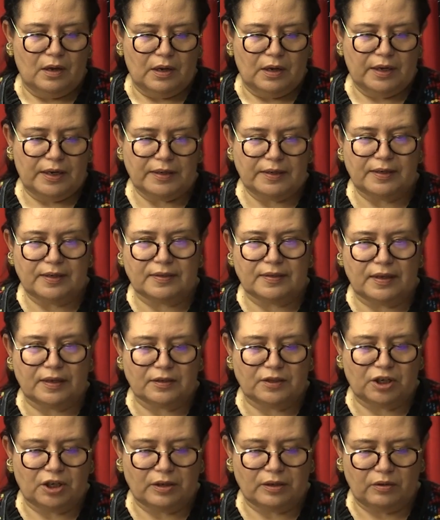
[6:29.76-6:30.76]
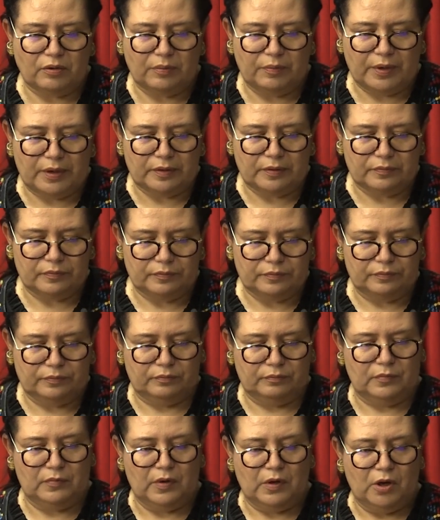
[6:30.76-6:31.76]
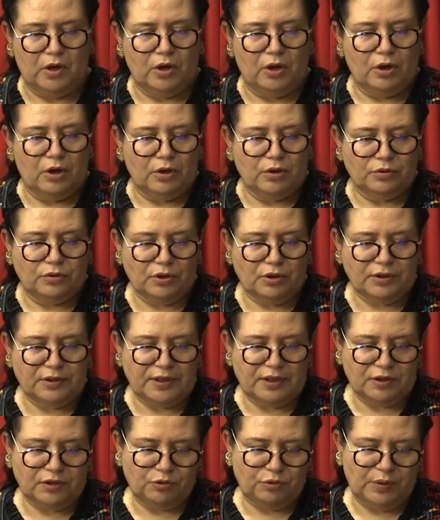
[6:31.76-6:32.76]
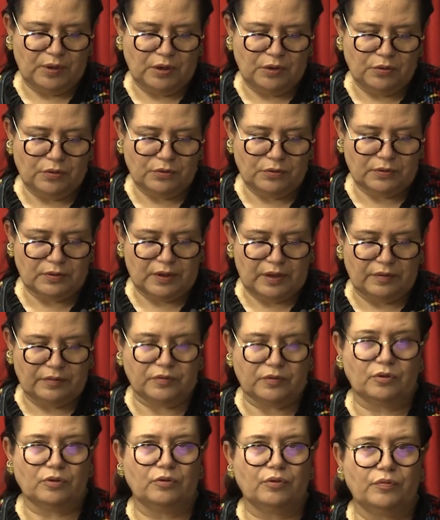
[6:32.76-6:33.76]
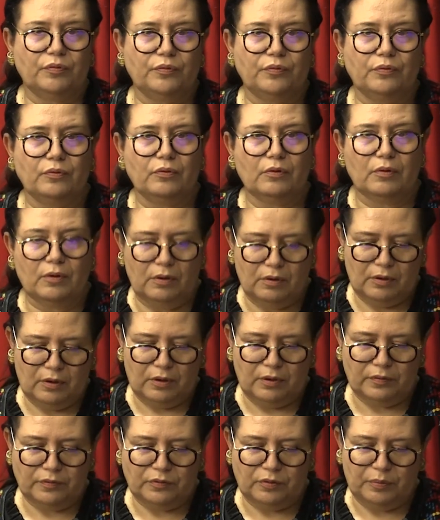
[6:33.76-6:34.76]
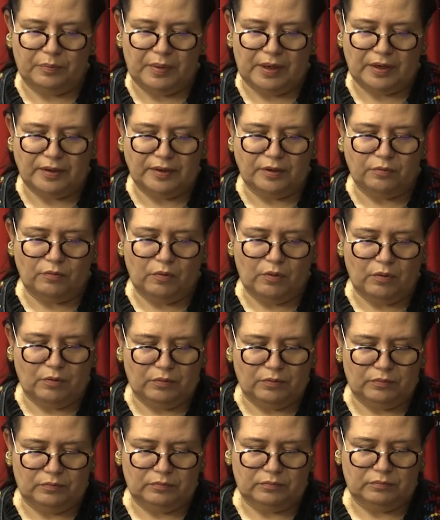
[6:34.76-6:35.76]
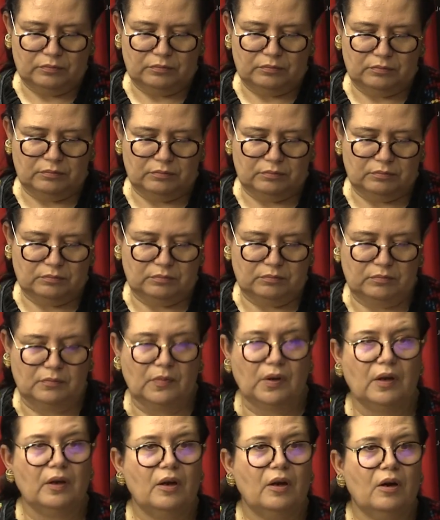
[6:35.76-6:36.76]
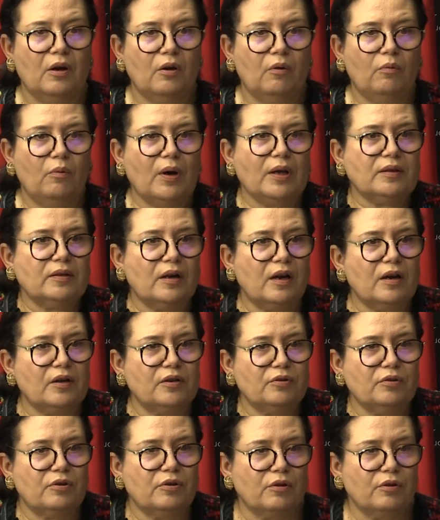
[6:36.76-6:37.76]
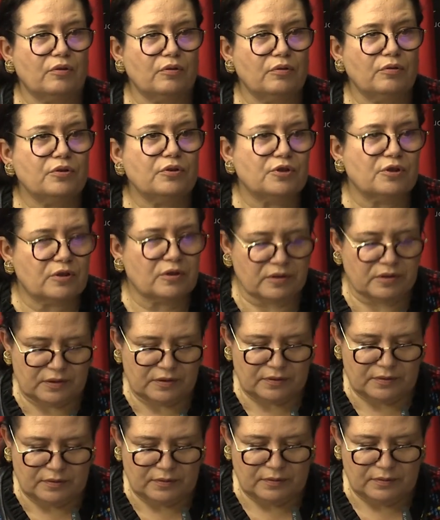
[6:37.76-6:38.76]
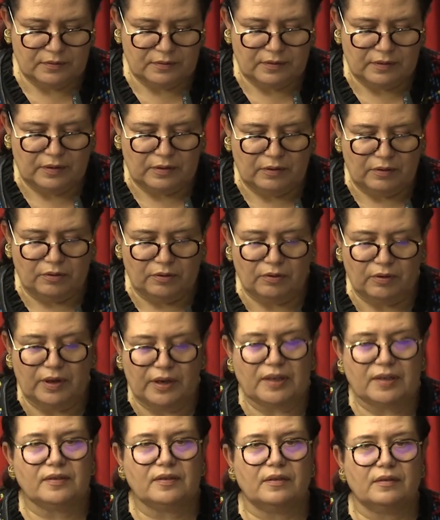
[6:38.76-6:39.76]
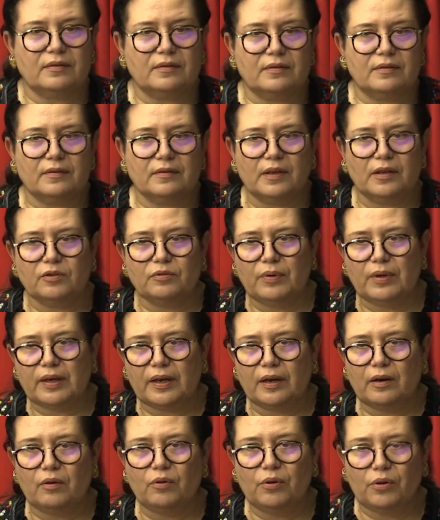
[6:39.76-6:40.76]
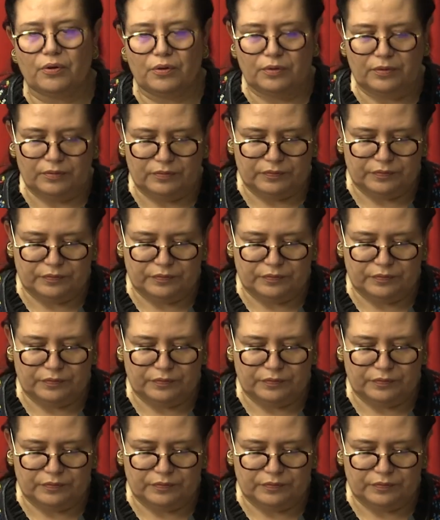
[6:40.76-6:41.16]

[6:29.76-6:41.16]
Ladies and gentlemen, 33 years after the fall of the Berlin Wall, what are the conclusions or lessons that we can learn?